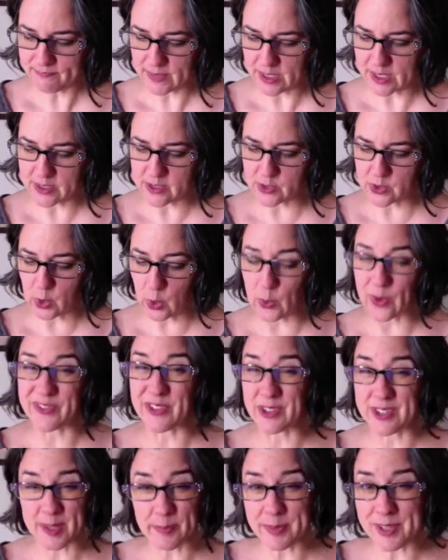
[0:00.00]
So if
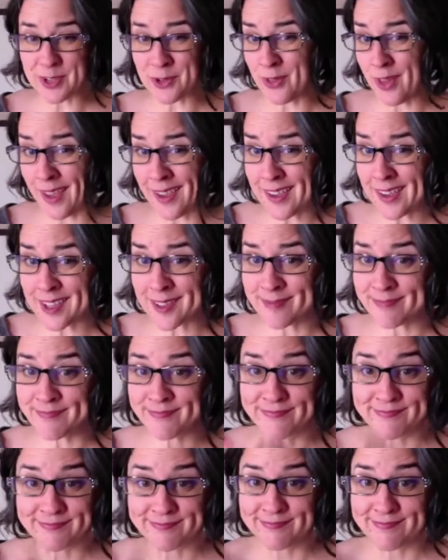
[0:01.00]
there's something you like,
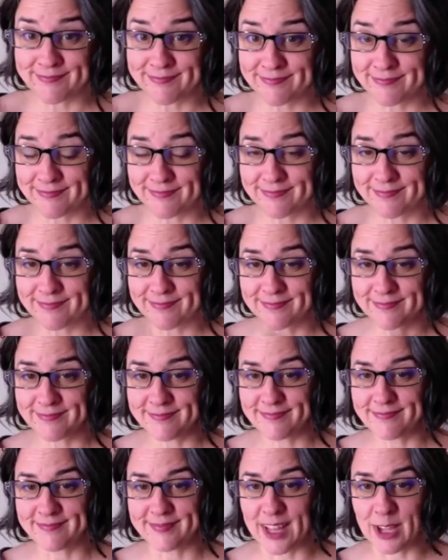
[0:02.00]

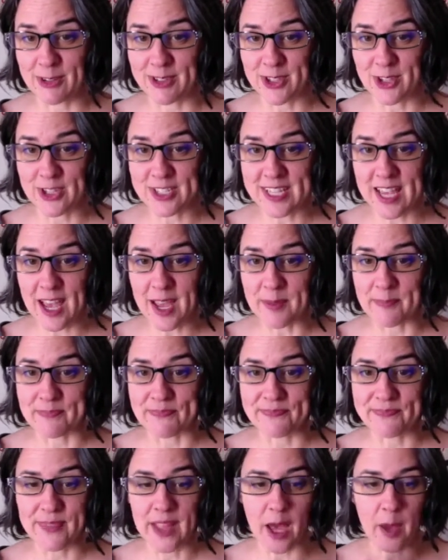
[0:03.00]
now's a good time.
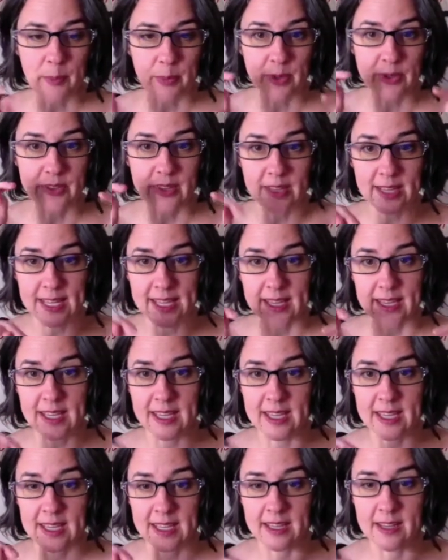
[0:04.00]
I'll put the link
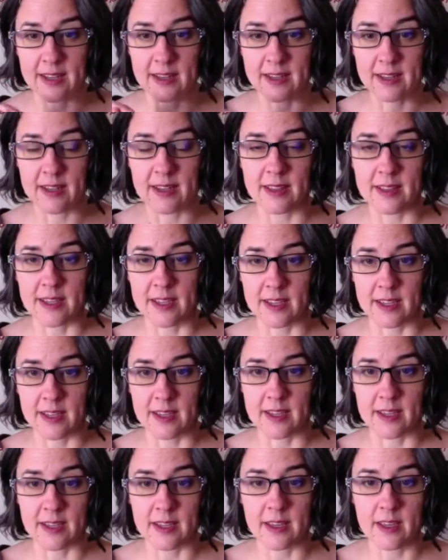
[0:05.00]
in
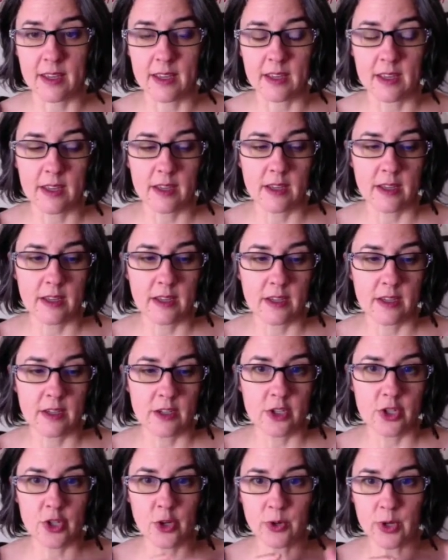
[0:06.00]
the
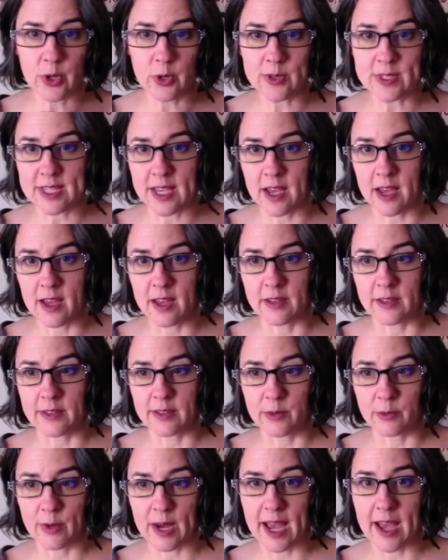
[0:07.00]
show notes on
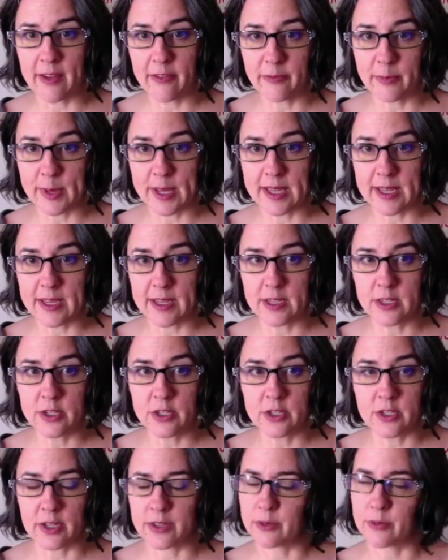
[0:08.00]
the Rav
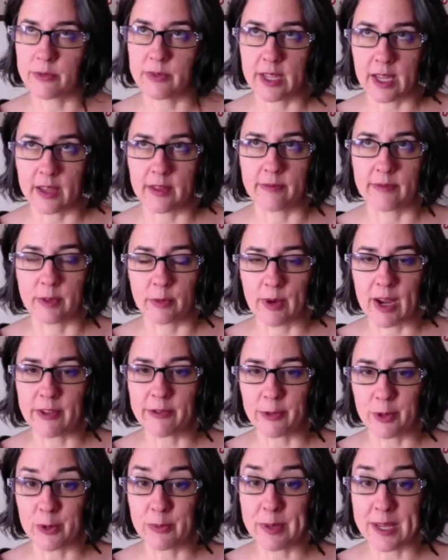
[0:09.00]
page, the
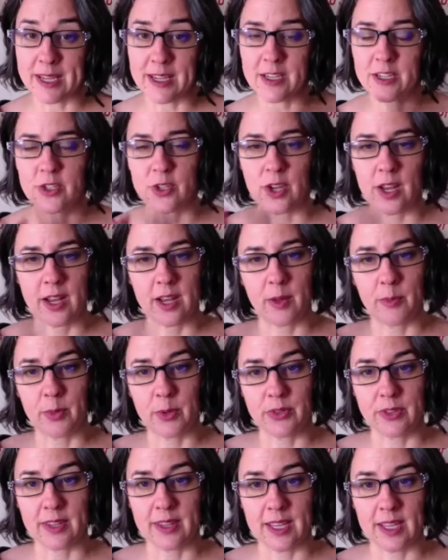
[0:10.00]
Rav group page, and I'll
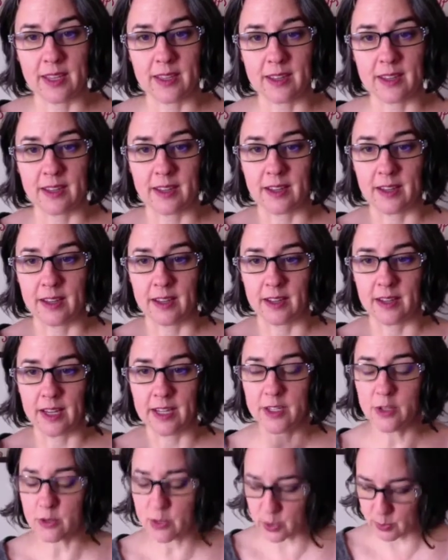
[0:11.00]
put the link
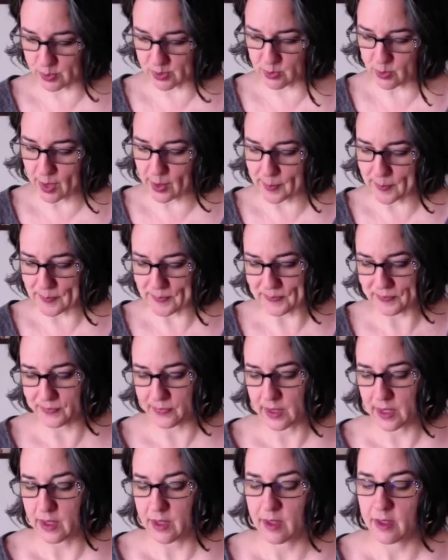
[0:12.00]
on YouTube as well.
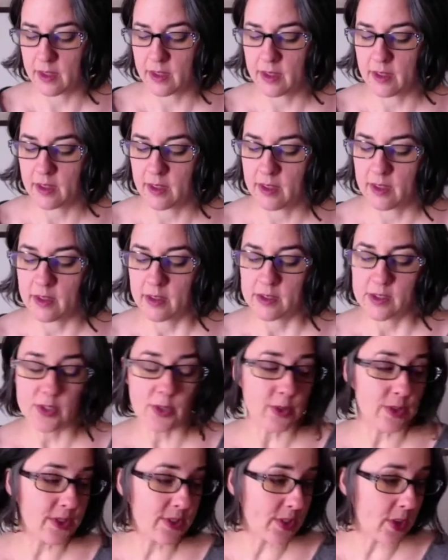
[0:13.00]

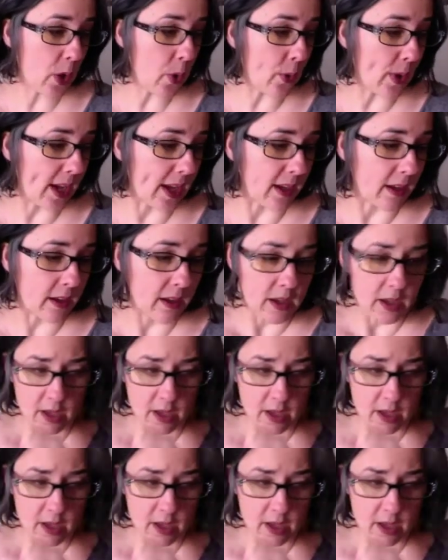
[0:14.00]
So sewing.